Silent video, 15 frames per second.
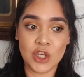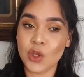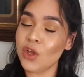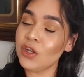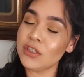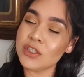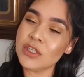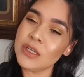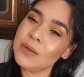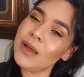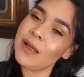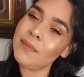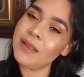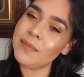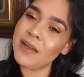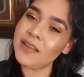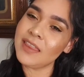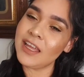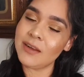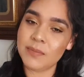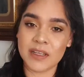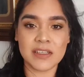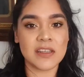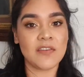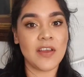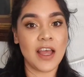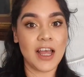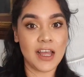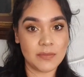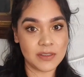not too happy about that because
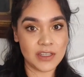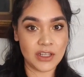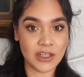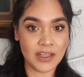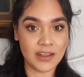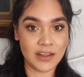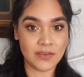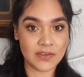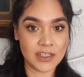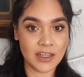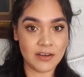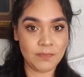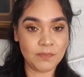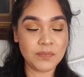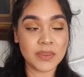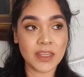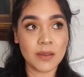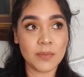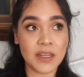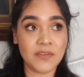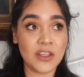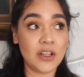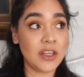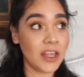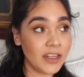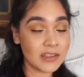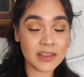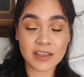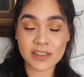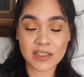I've absolutely loved it. But if you
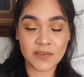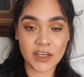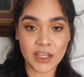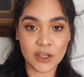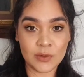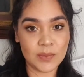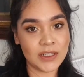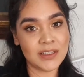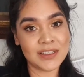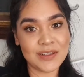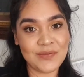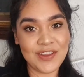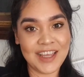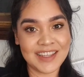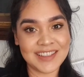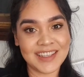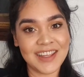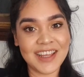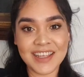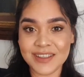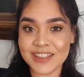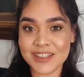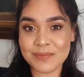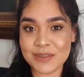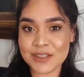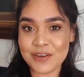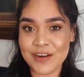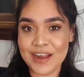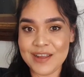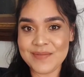liked this video, please don't forget to like and
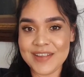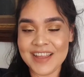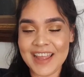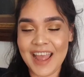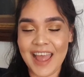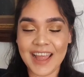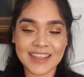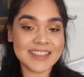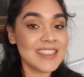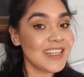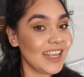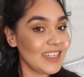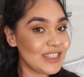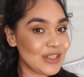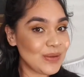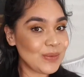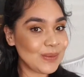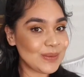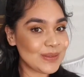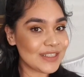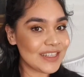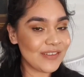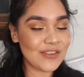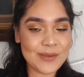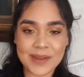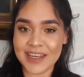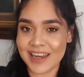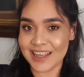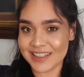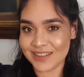subscribe, and stay tuned for
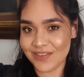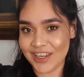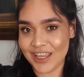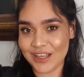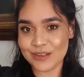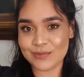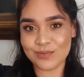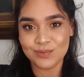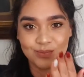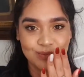my next video.